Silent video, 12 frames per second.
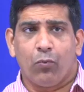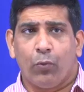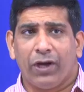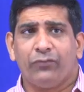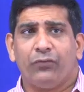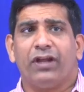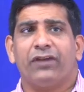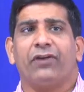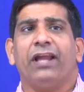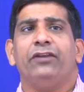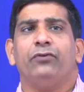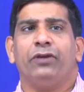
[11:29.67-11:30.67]
what we are
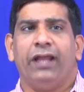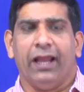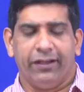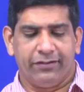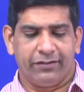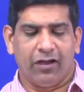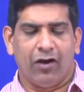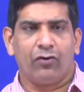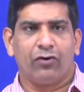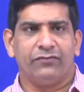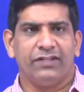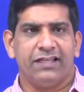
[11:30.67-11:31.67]
trying to get
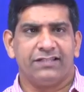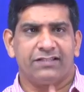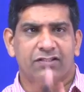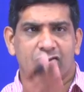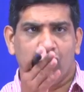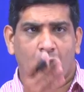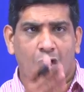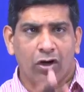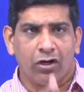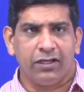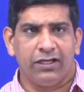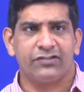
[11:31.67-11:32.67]
out of these
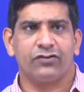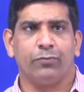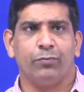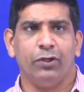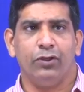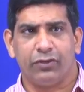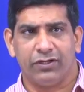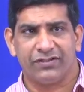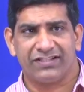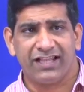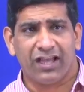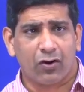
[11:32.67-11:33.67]
long list of
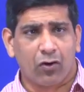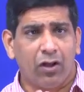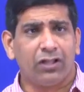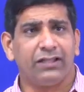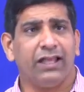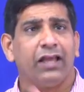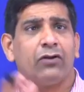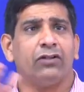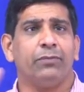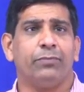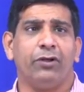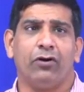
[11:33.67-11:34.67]
pollutants, they are all there on
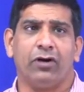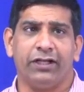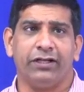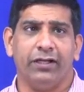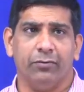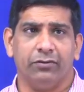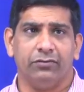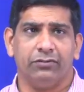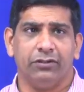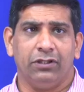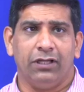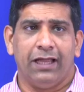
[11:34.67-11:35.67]
the periodic table.
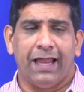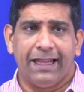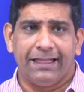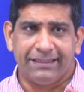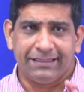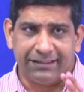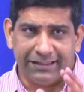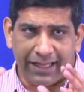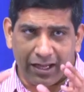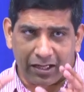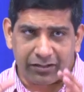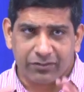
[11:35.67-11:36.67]

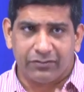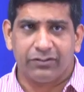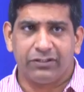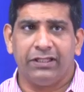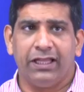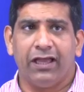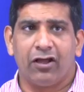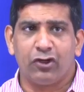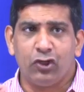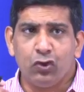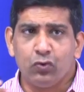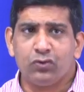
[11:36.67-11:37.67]
They are
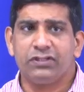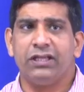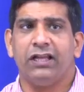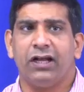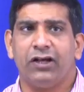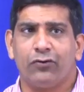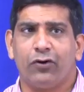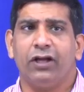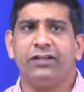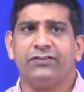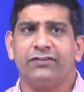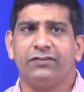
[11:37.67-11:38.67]
used in
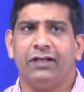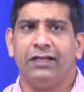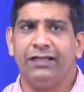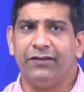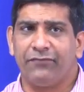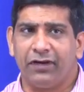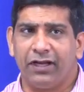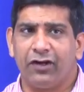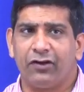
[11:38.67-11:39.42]
electronics, in different